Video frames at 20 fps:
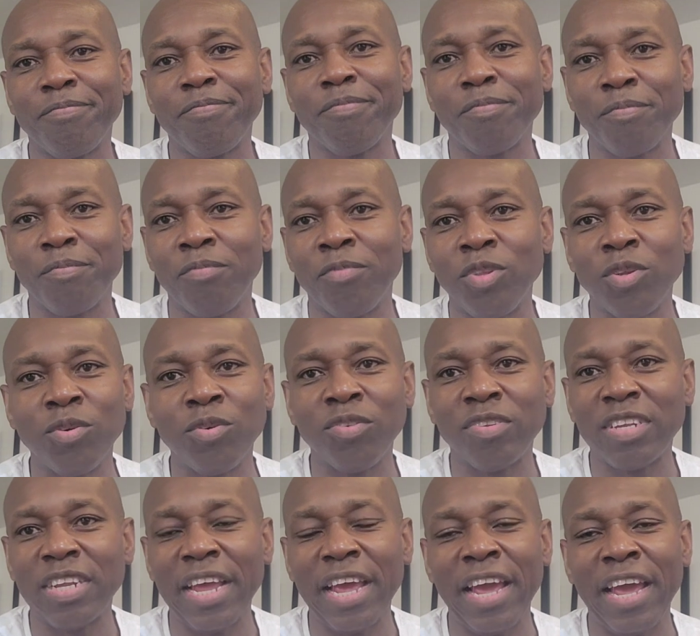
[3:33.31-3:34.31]
blues
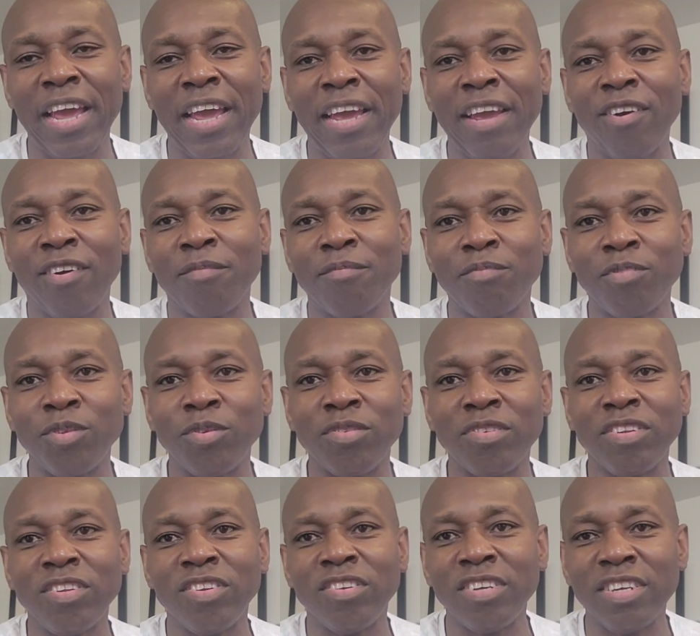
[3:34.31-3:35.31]
in A or blues
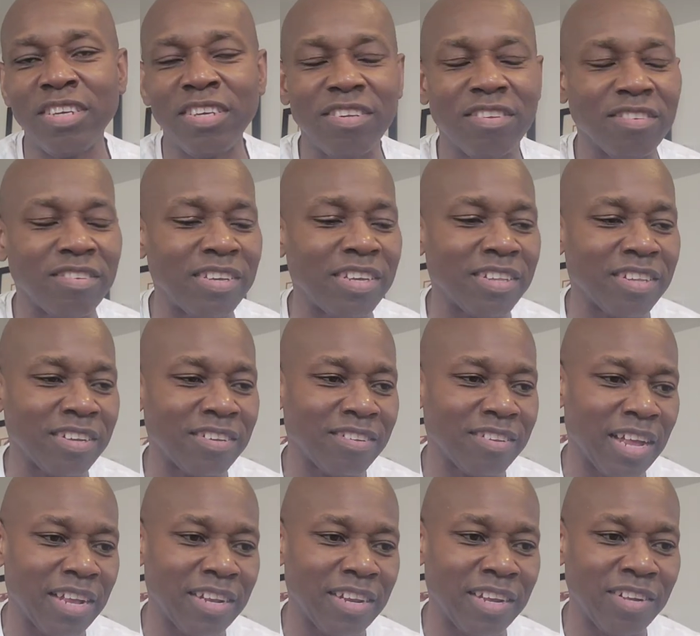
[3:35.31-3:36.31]
in G, C, and things of
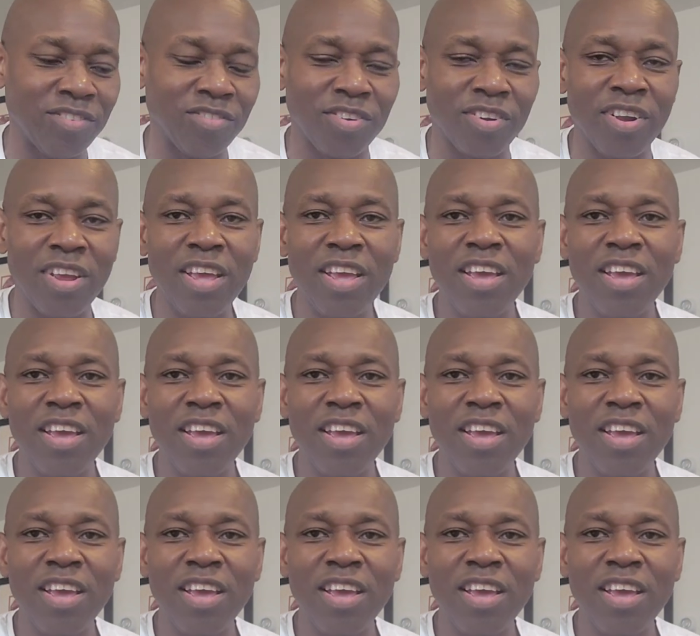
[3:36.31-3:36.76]
that nature.